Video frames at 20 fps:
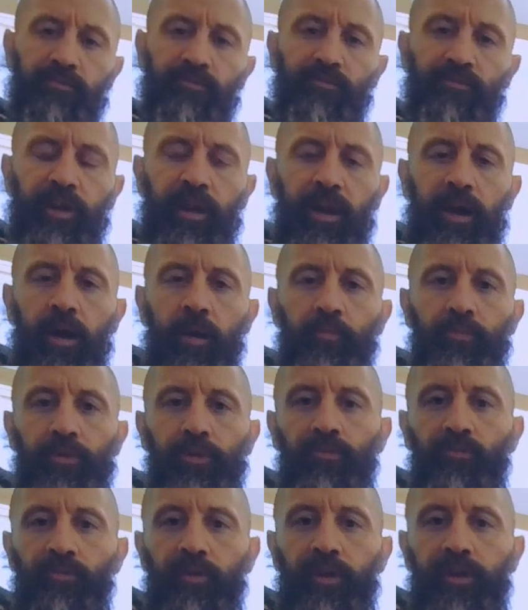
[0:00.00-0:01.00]
free up
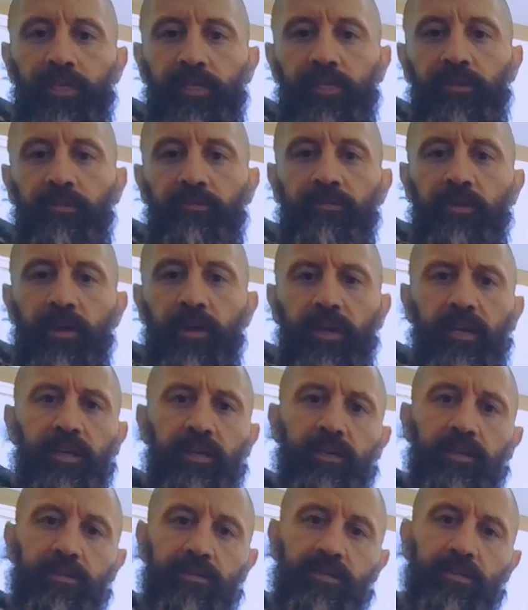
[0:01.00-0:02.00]
the wrist of
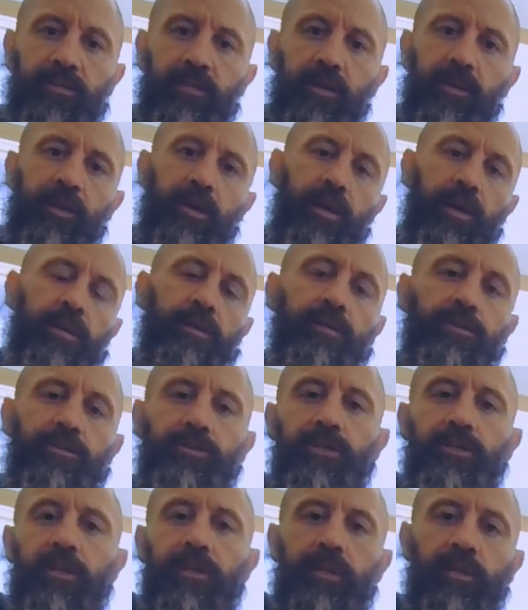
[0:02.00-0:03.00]
any stuck
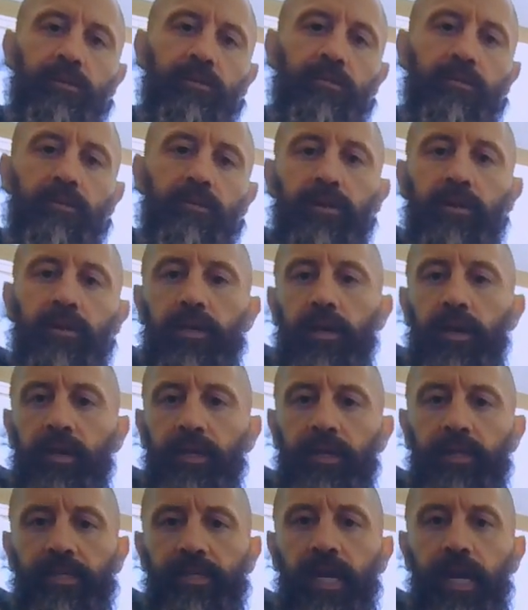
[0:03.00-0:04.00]
energy or
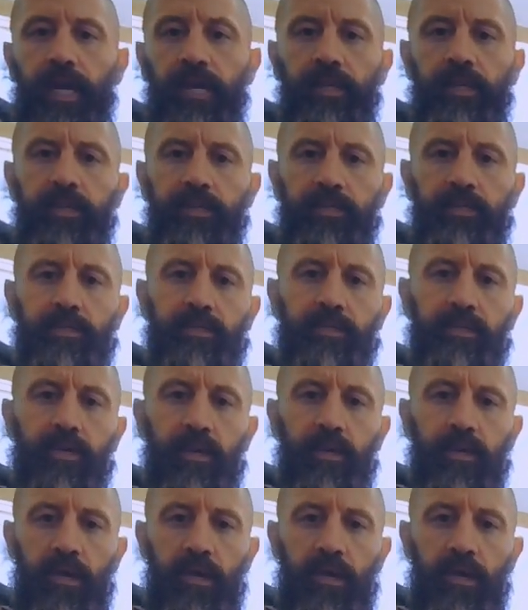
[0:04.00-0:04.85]
any tightness,